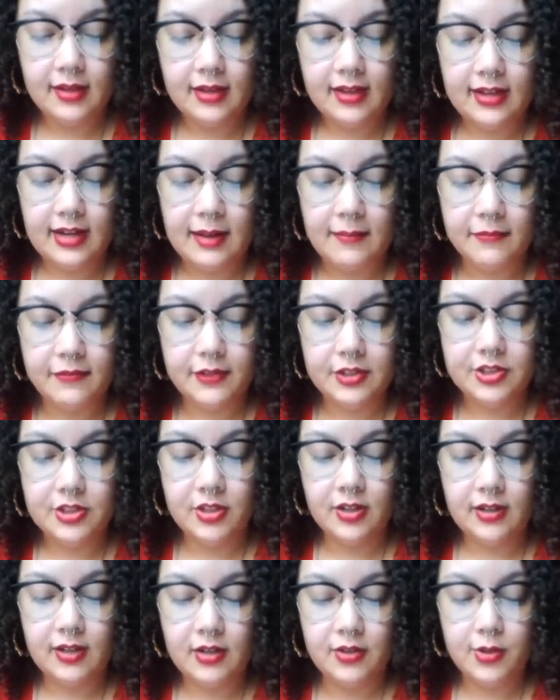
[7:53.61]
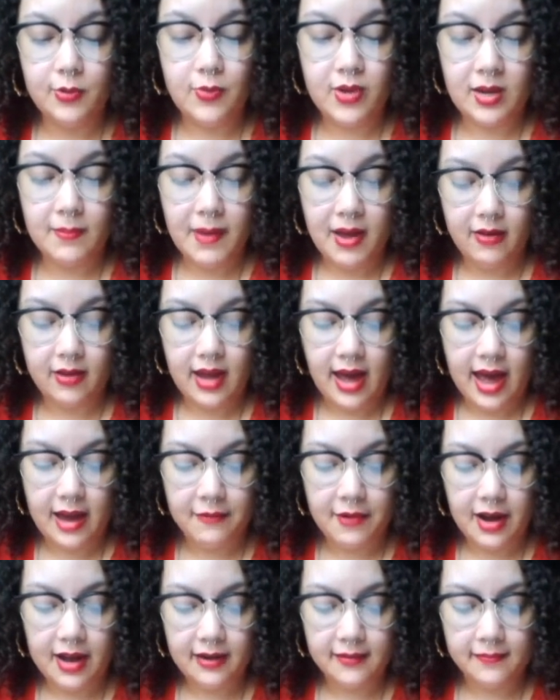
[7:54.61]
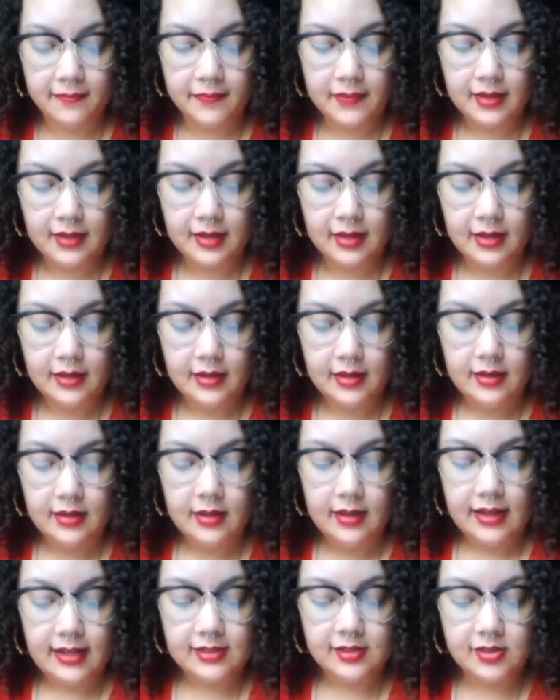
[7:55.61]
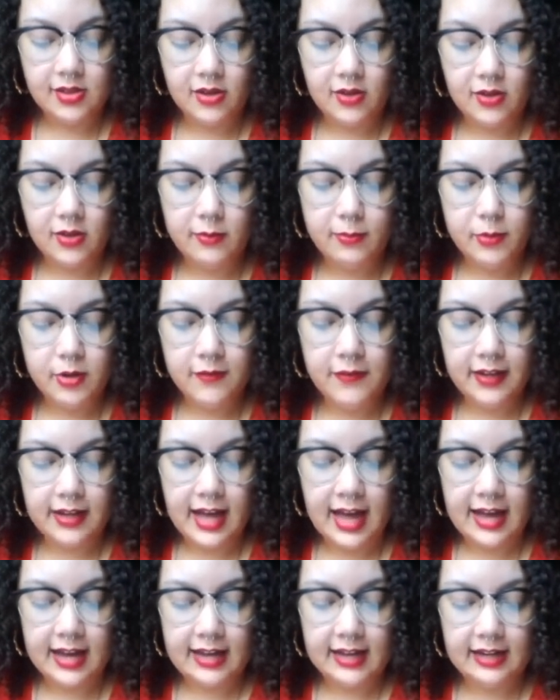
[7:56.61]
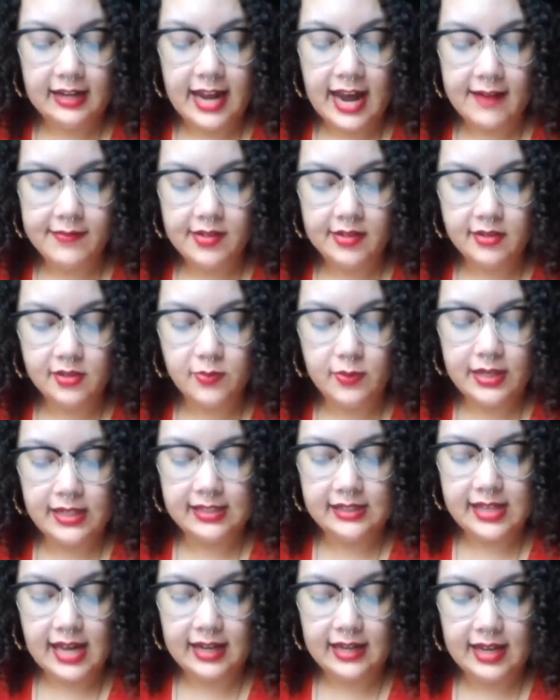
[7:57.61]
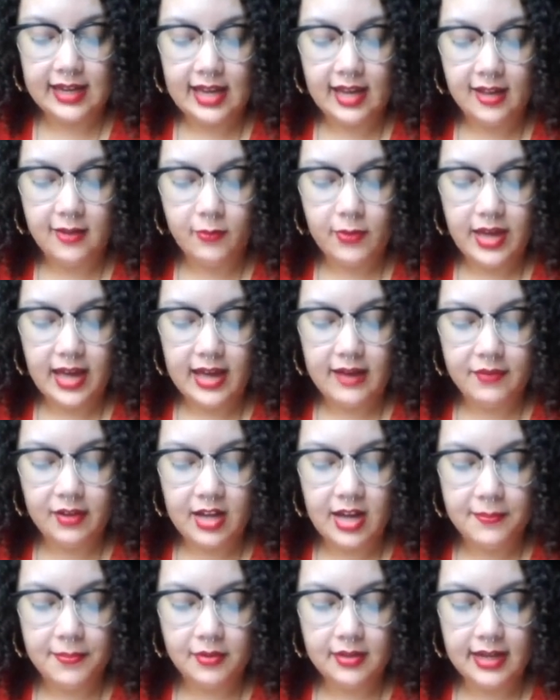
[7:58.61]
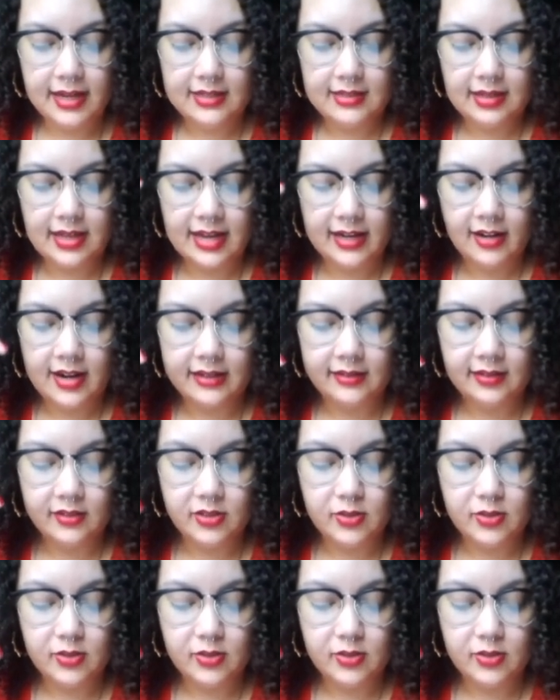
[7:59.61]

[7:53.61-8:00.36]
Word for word: and I'm for sure going to do one about Chiron. And so moving on, after the 22nd, we have a couple days later on the